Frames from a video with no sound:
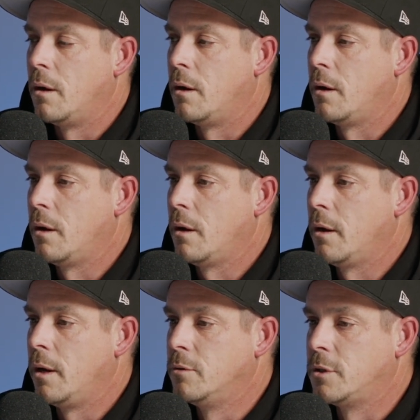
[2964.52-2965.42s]
Uh,
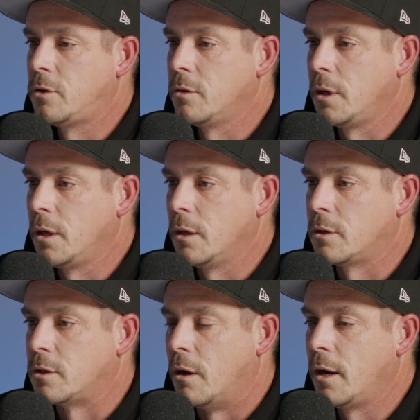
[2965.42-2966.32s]
he was literally
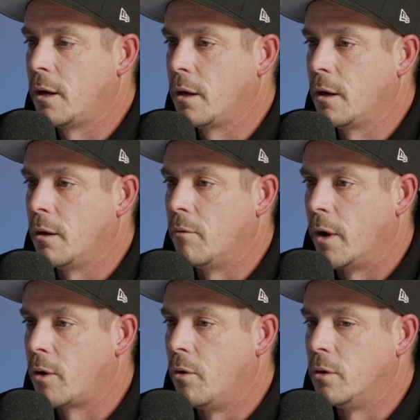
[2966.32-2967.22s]
signing
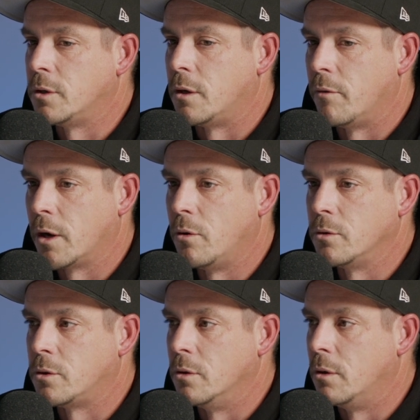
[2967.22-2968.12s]
records at a record
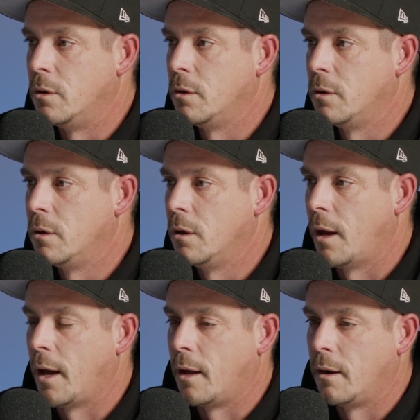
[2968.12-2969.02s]
store
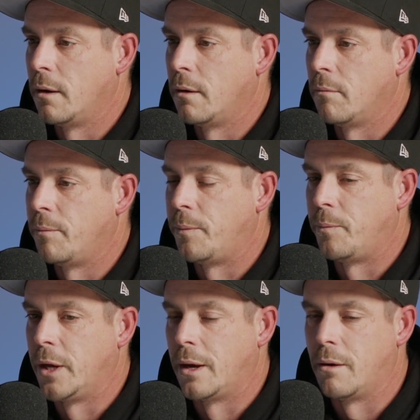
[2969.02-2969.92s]
and
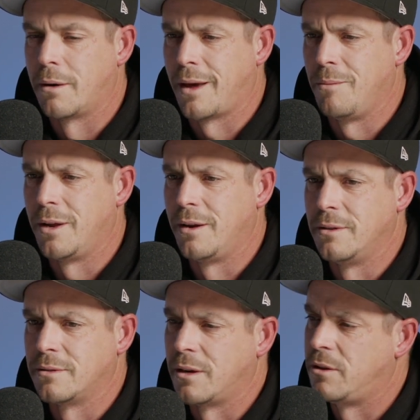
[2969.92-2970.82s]
Big L came in and
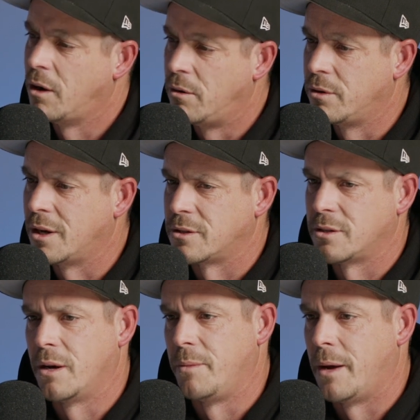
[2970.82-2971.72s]
he's like, "Yo, you got to
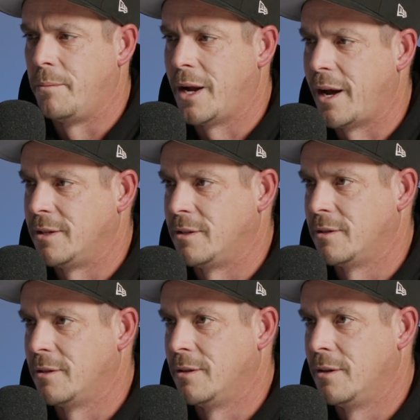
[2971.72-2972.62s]
sign me. I'm
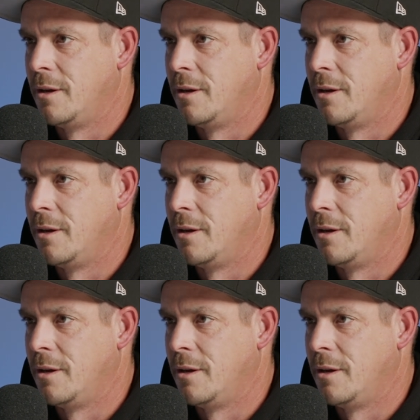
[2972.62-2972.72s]
nice."